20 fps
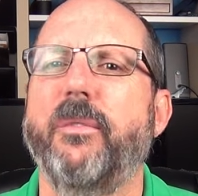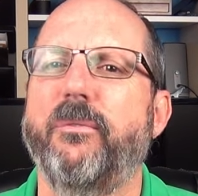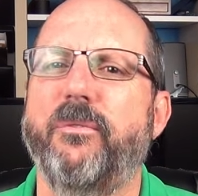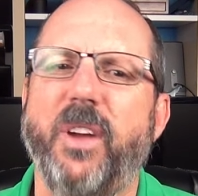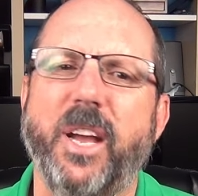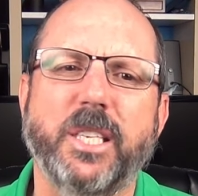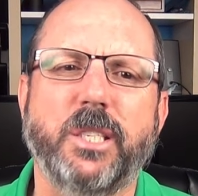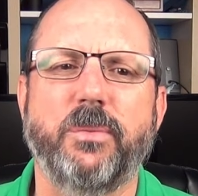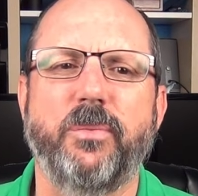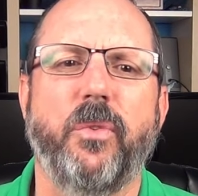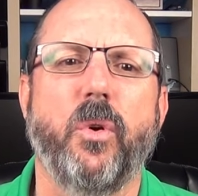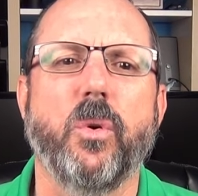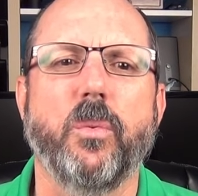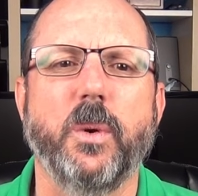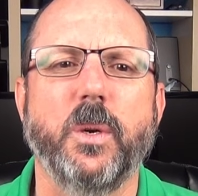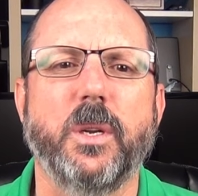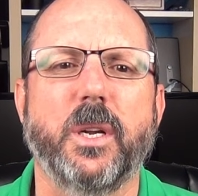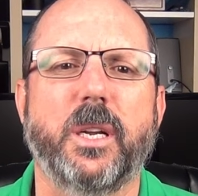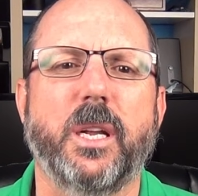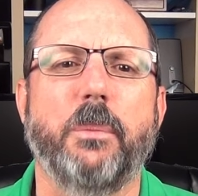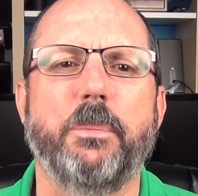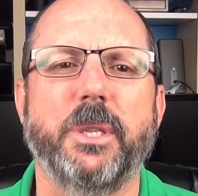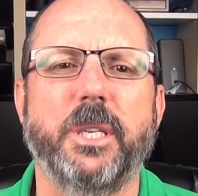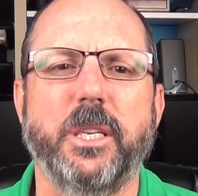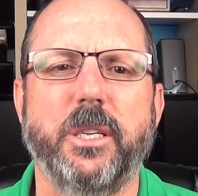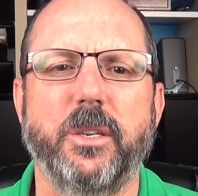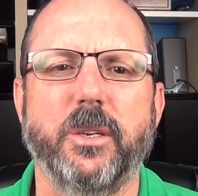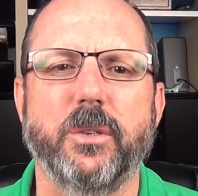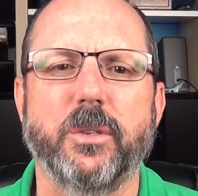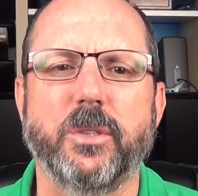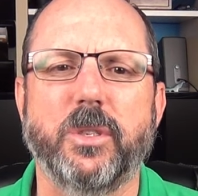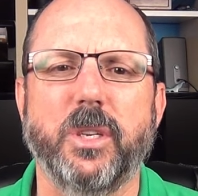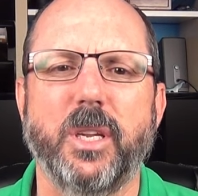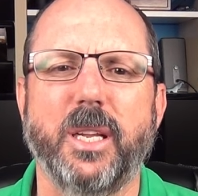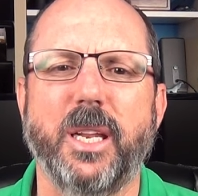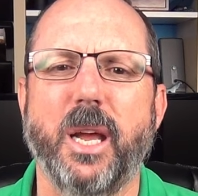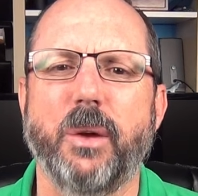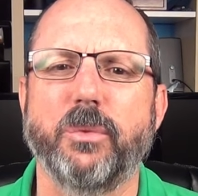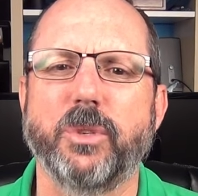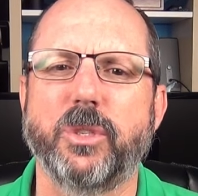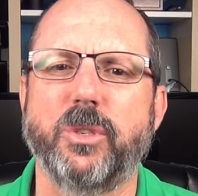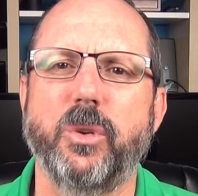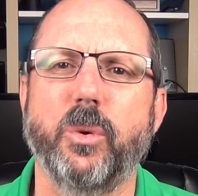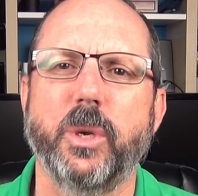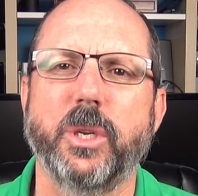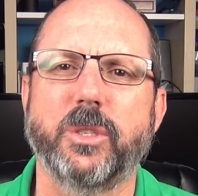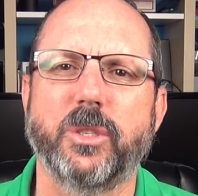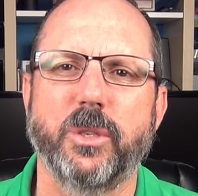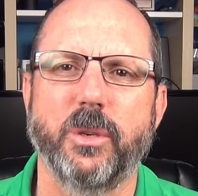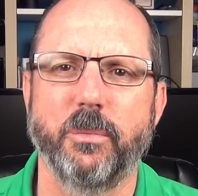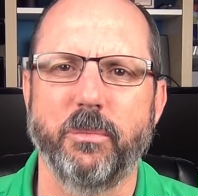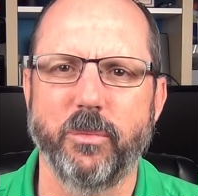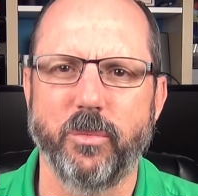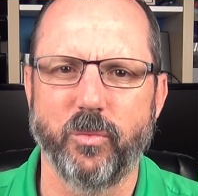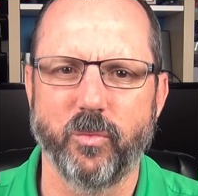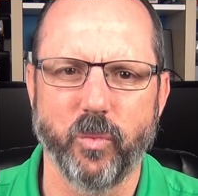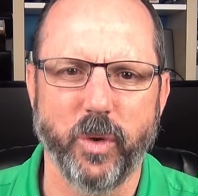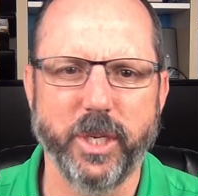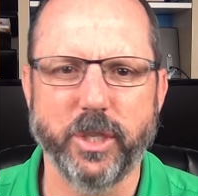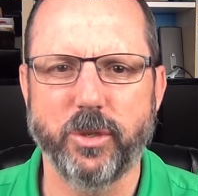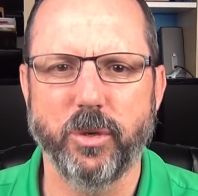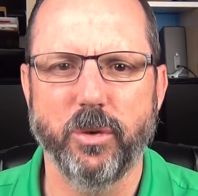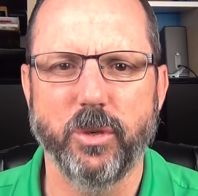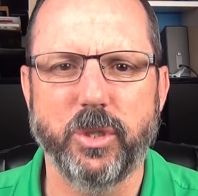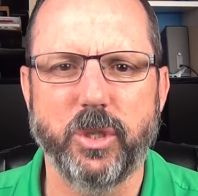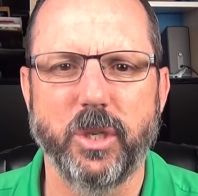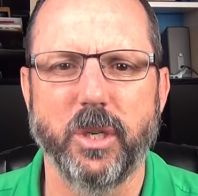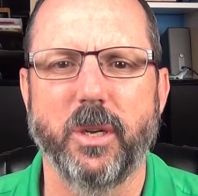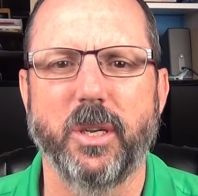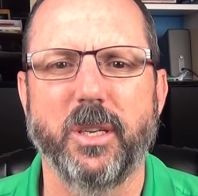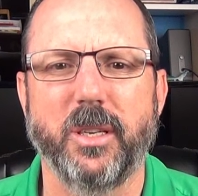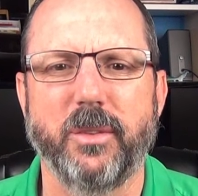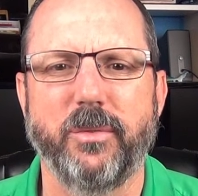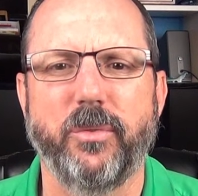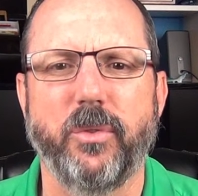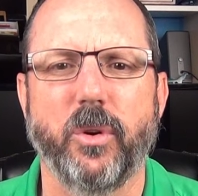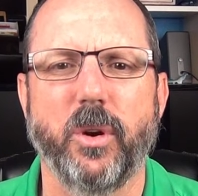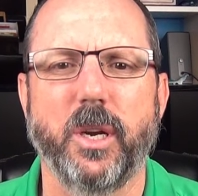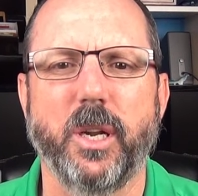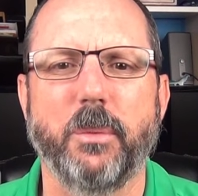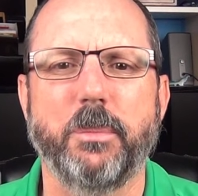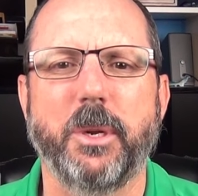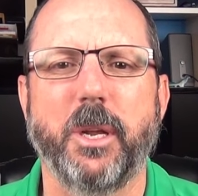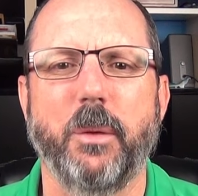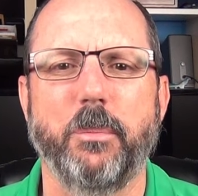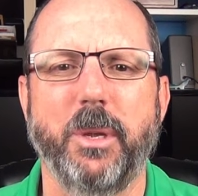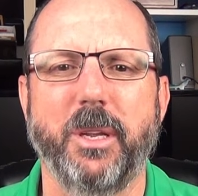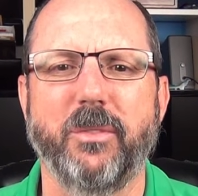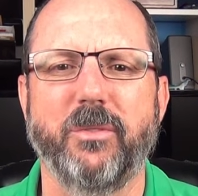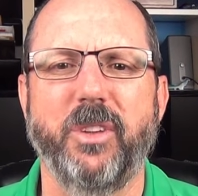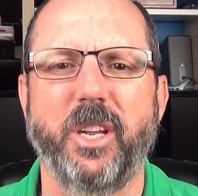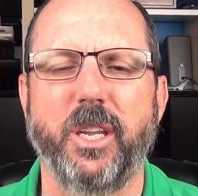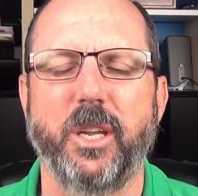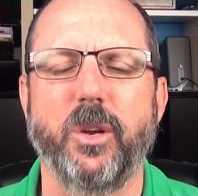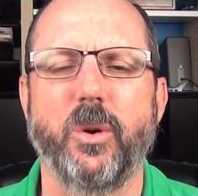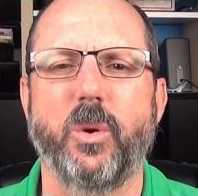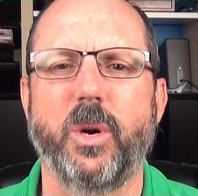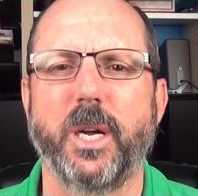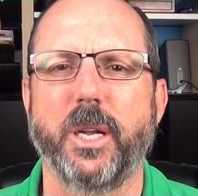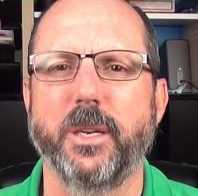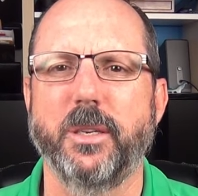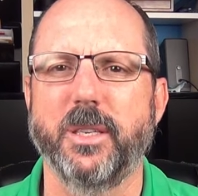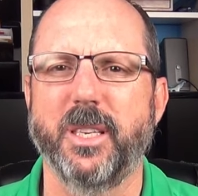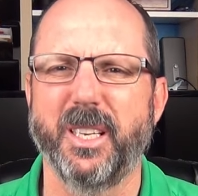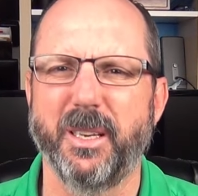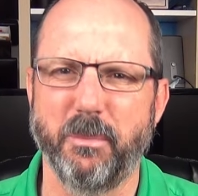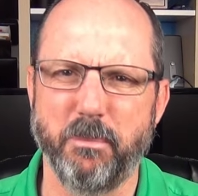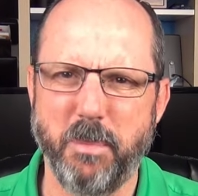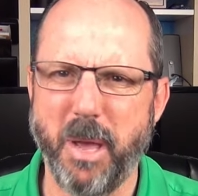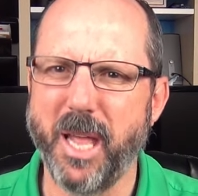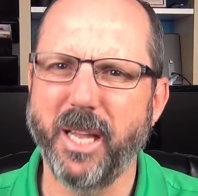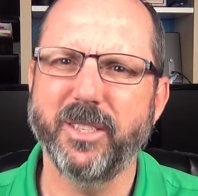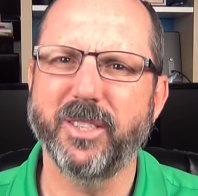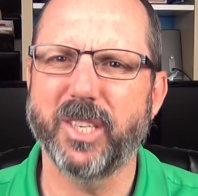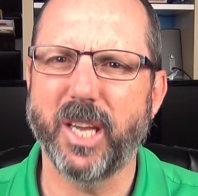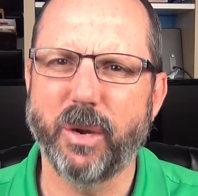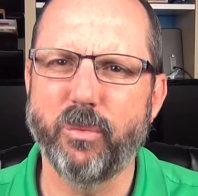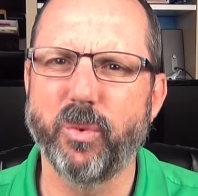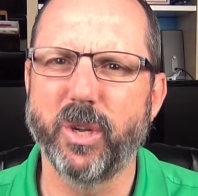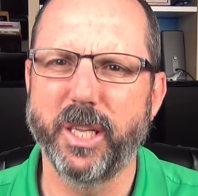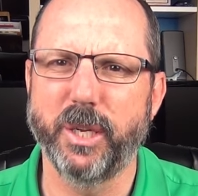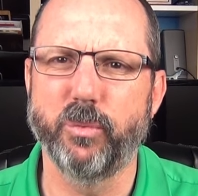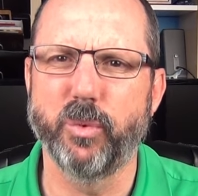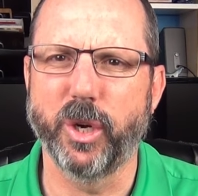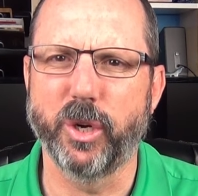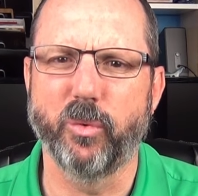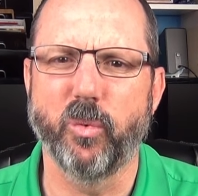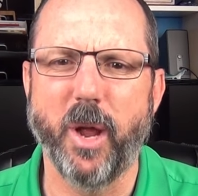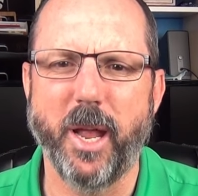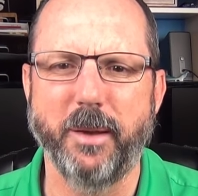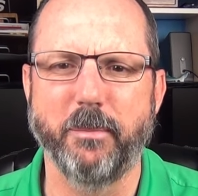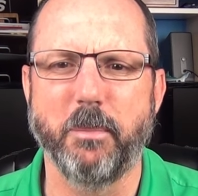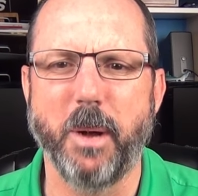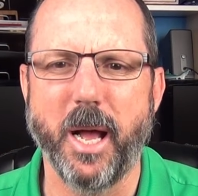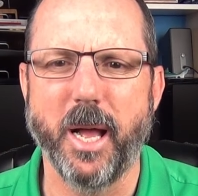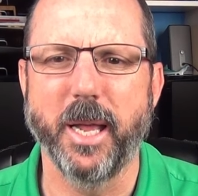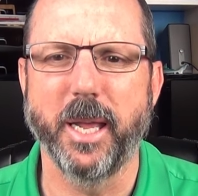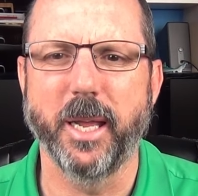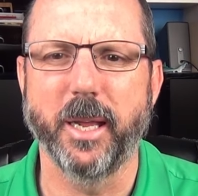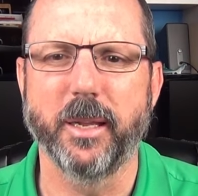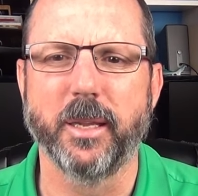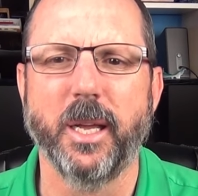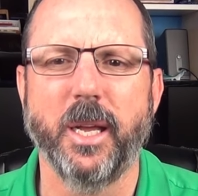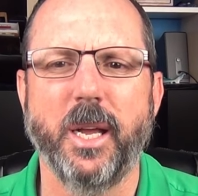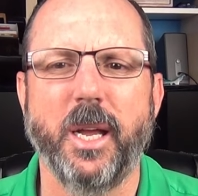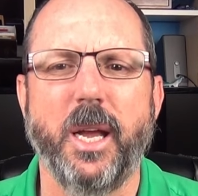Fast forward a couple of years, and I was doing some research uh, for an upcoming video on uh, pens I really regret buying.